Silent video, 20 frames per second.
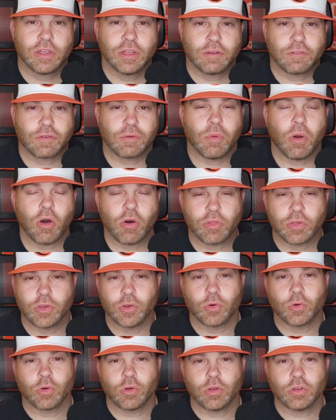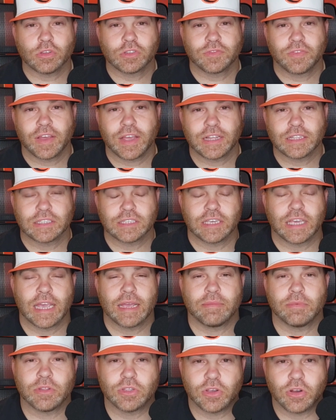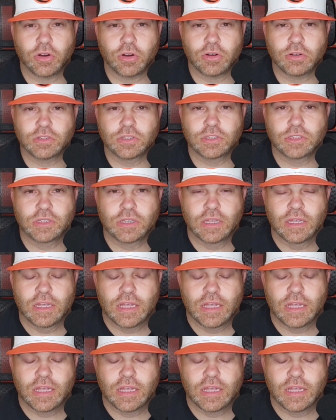from all the Orioles fans in Camden Yards?